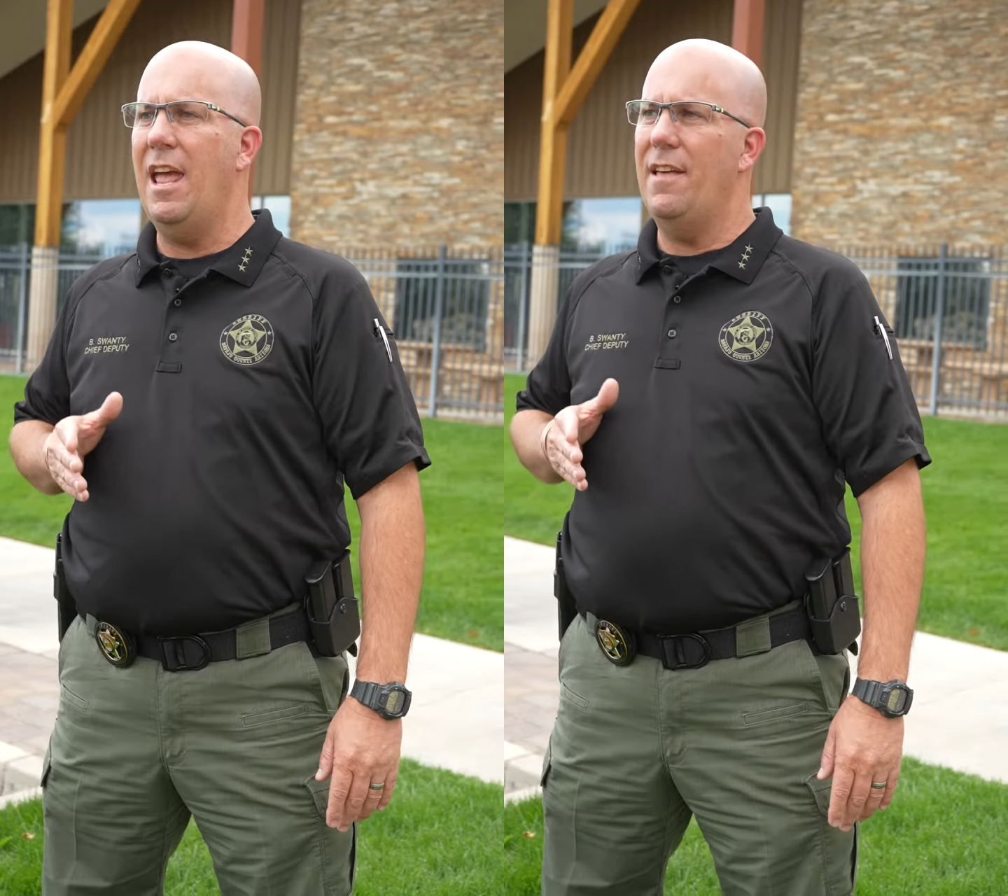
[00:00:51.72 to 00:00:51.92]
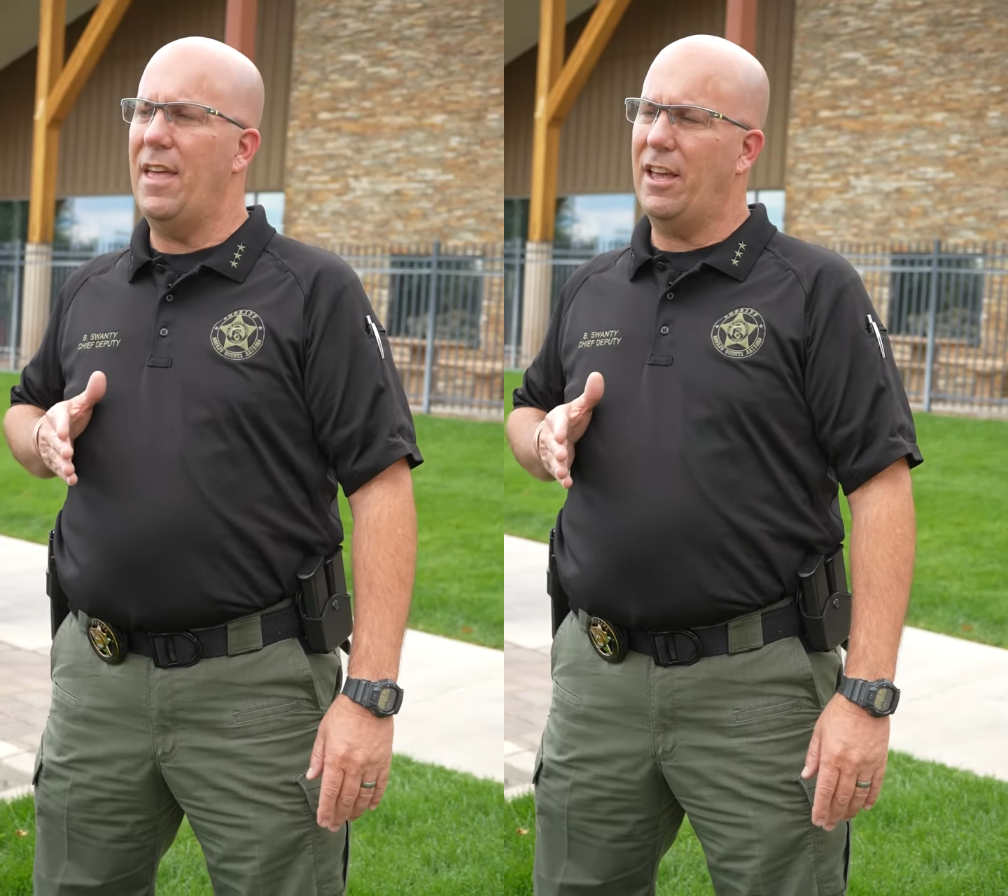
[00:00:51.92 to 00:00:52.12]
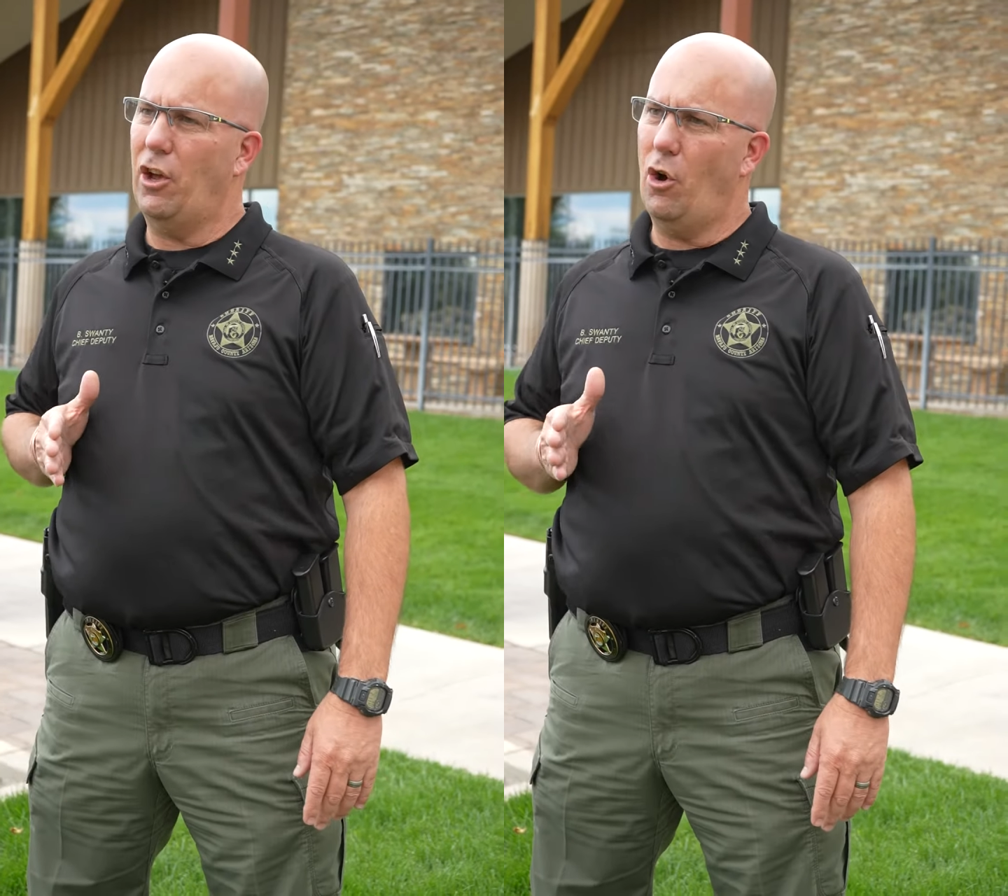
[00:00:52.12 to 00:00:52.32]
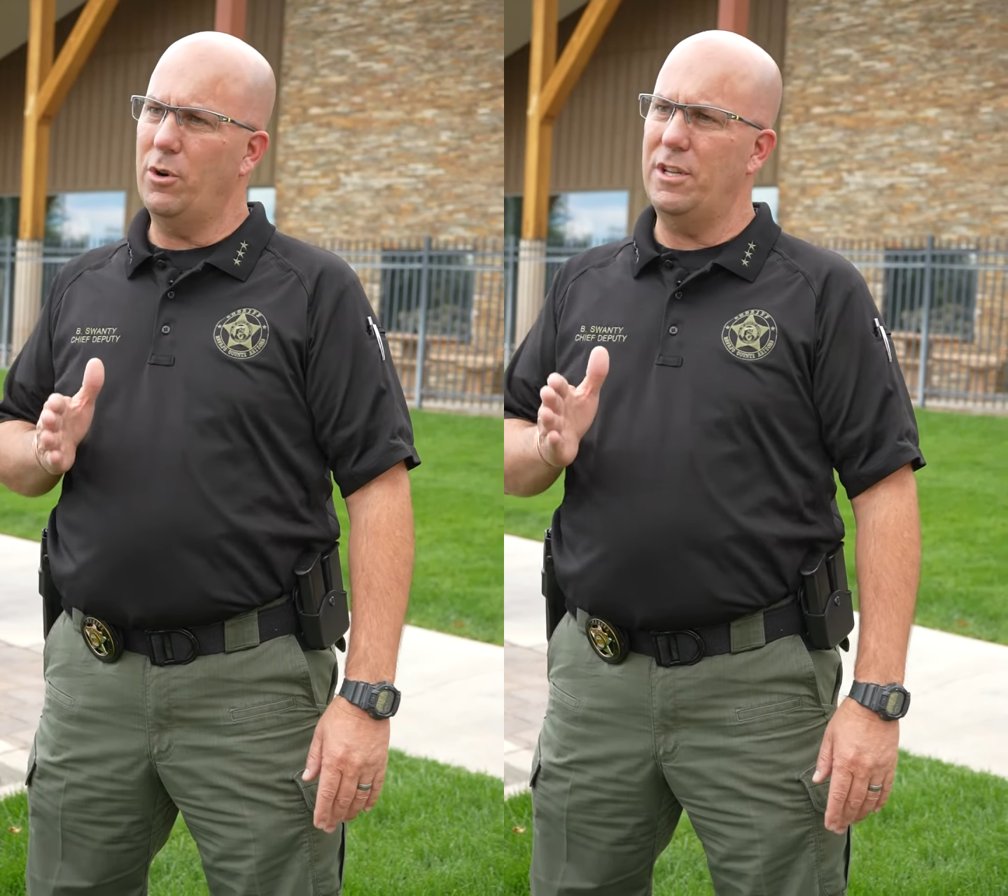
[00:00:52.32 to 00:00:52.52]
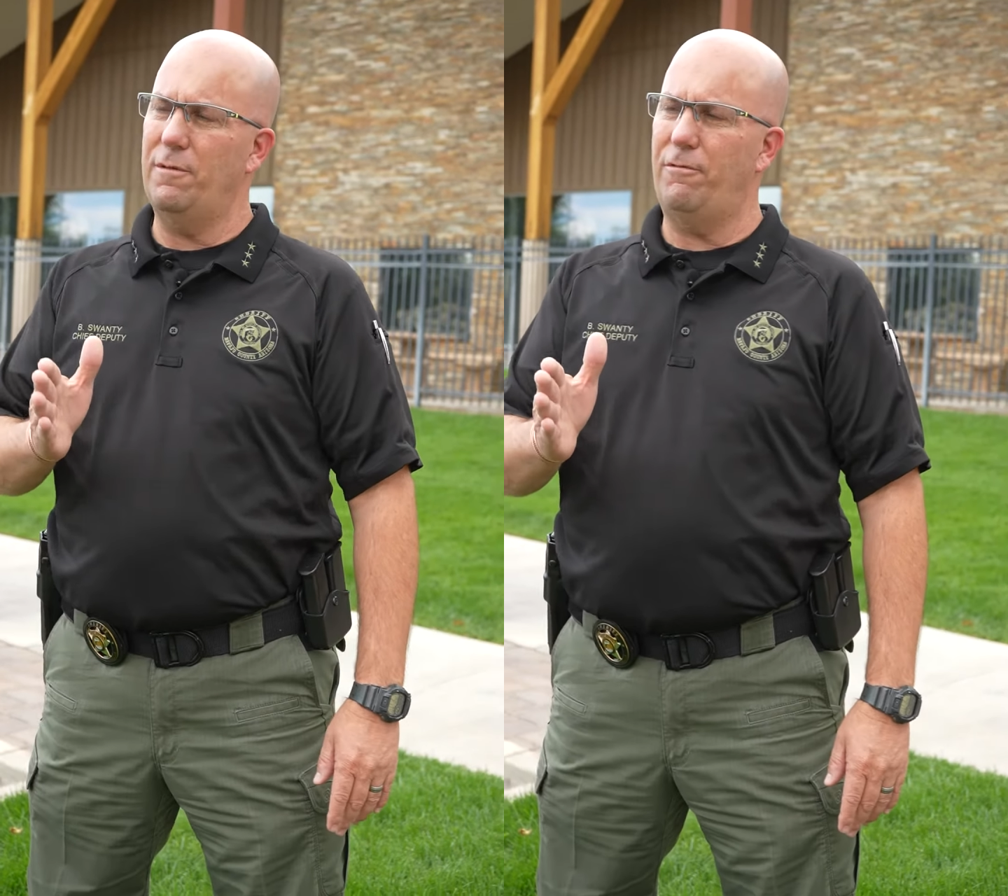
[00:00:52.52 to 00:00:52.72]
They can go
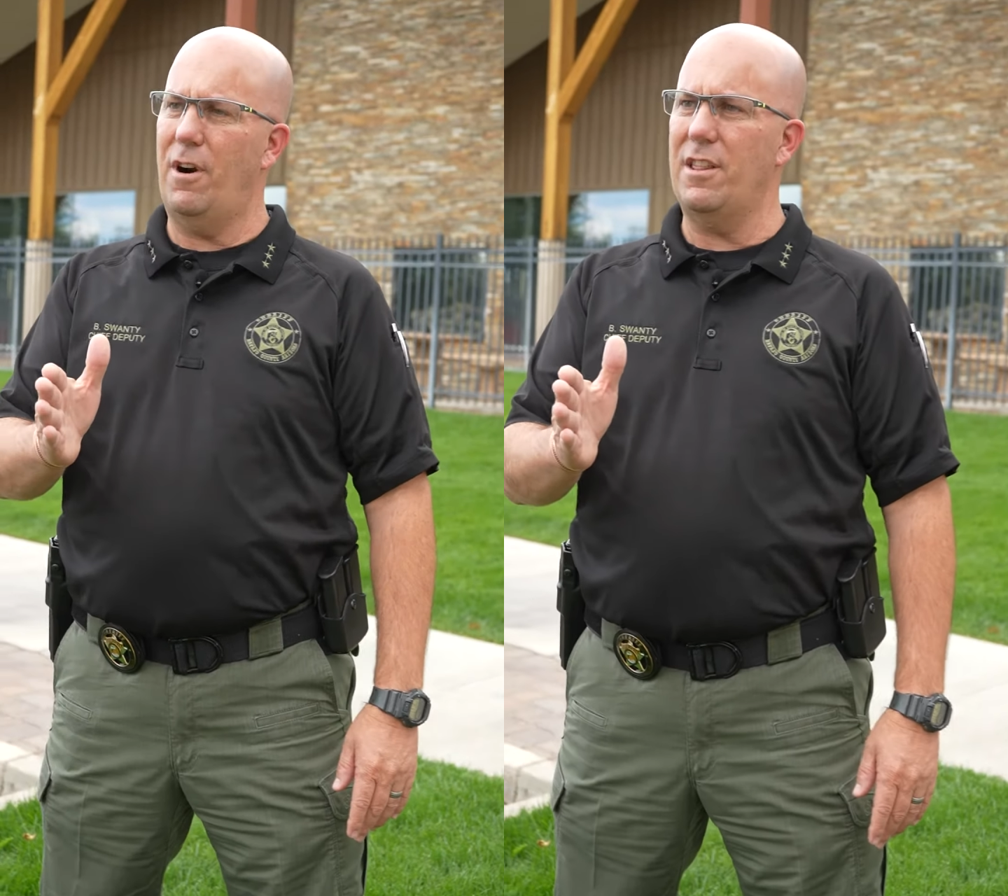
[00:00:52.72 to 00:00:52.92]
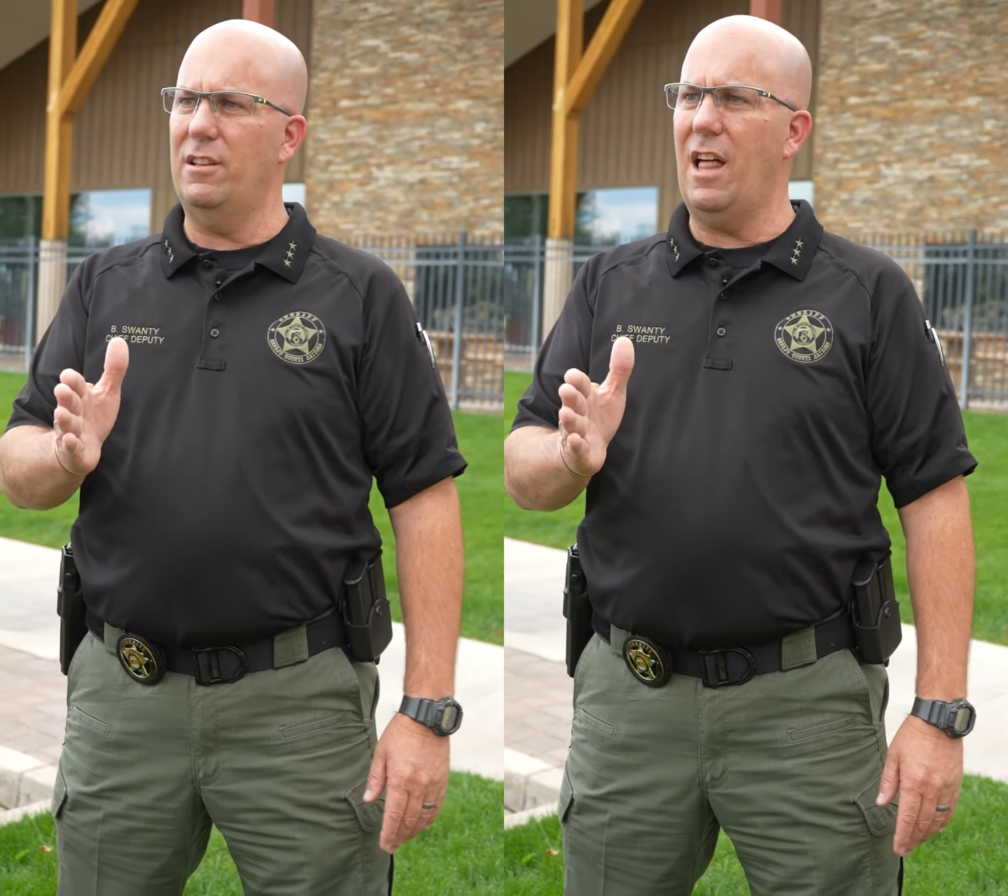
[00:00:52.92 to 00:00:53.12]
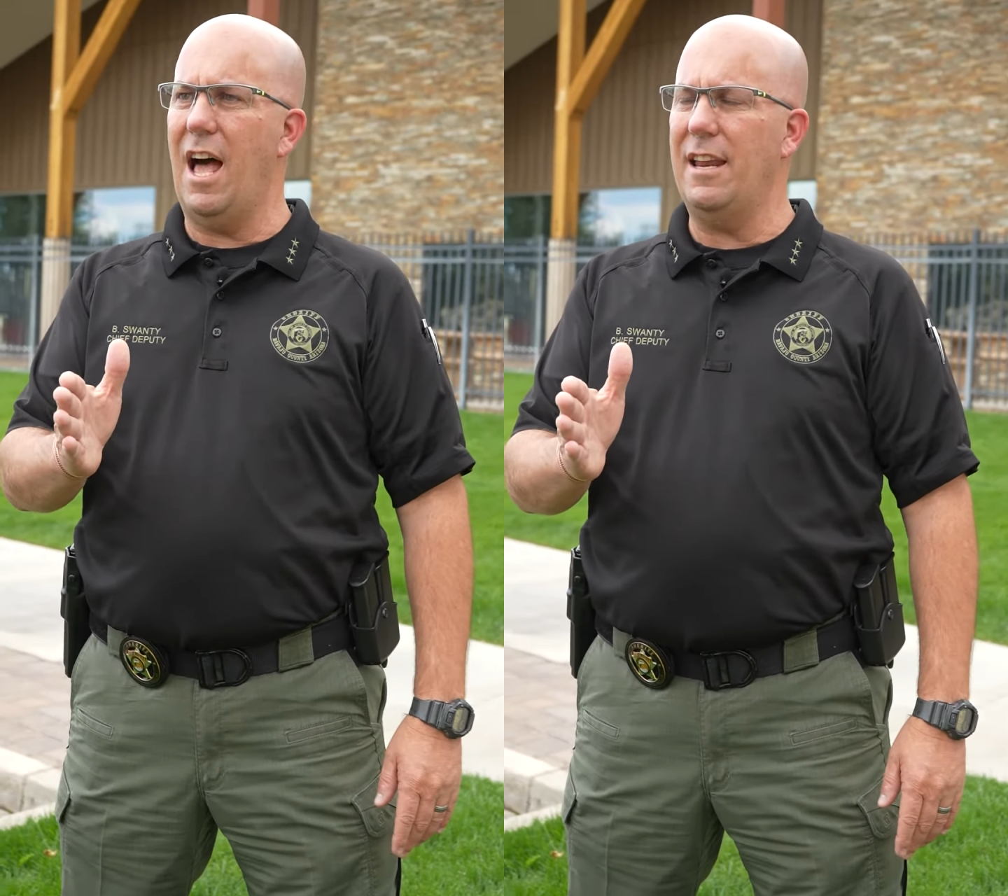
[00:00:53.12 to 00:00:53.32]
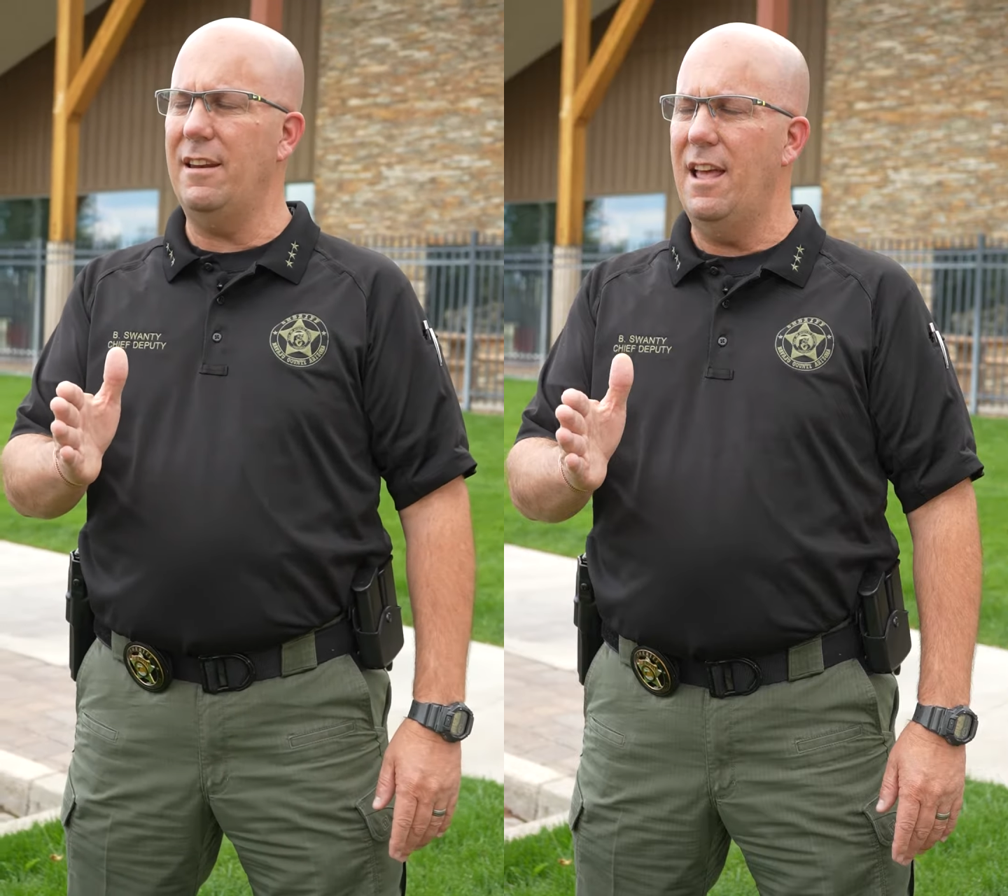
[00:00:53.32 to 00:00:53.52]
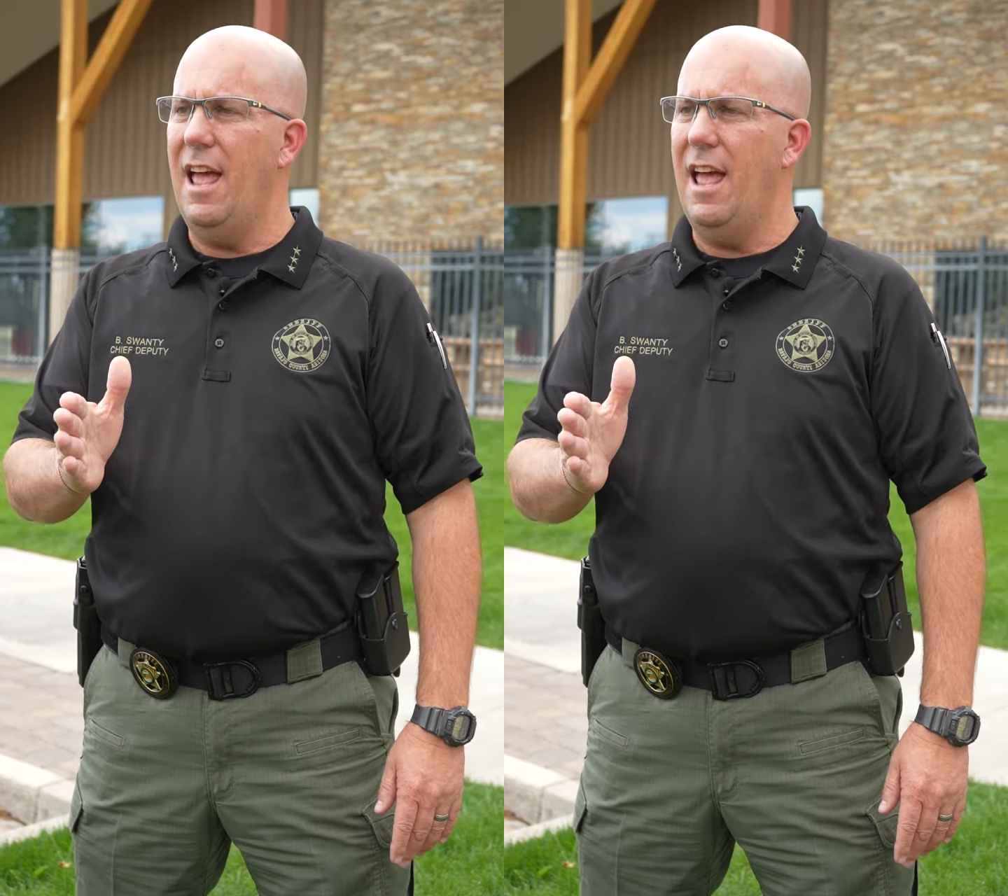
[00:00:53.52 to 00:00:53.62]
to the front of the line